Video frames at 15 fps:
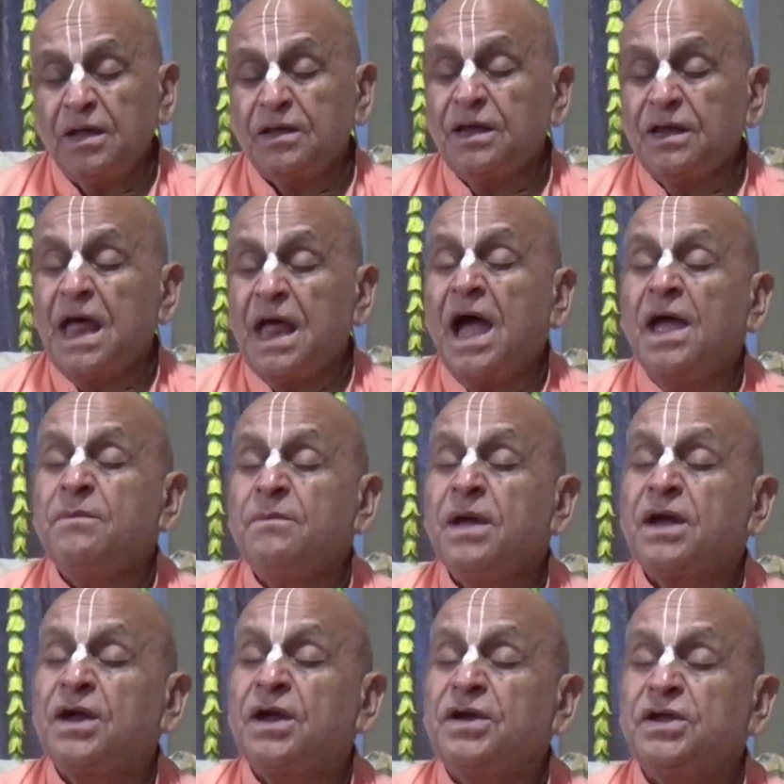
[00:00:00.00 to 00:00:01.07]
that I am a
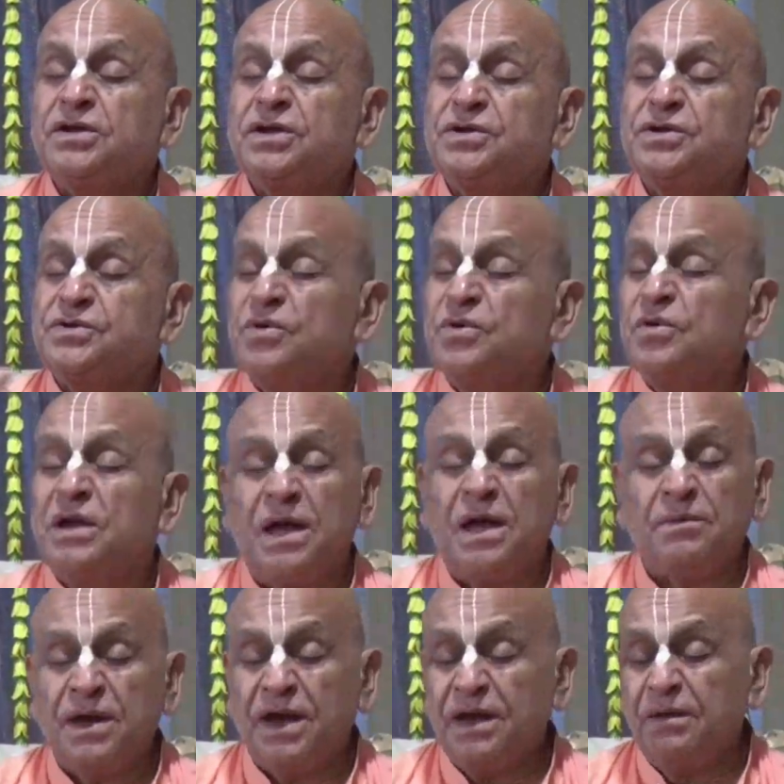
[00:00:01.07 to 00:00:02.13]
conditioned soul. I am
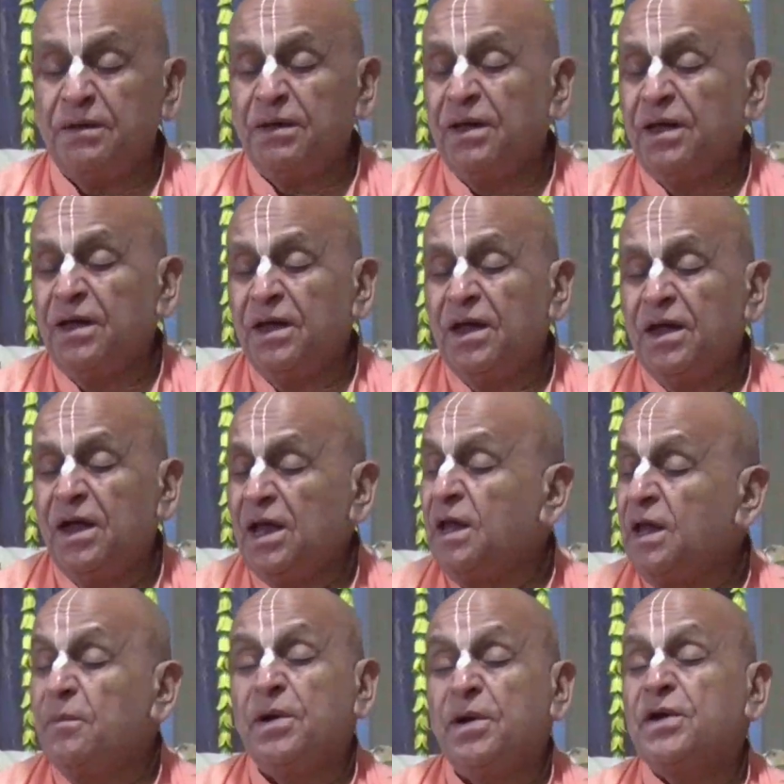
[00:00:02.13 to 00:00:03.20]
not a
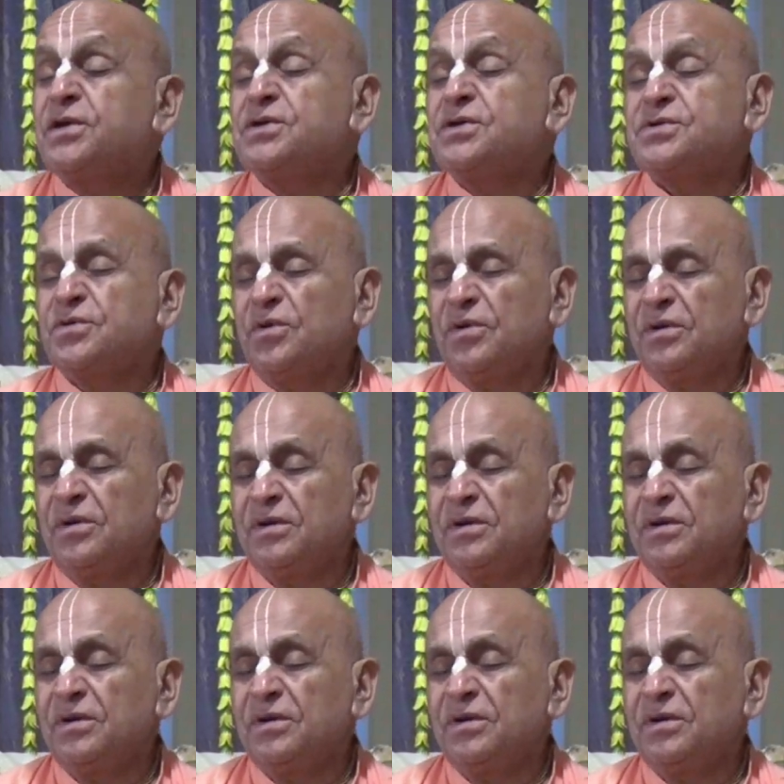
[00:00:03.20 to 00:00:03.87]
liberated soul.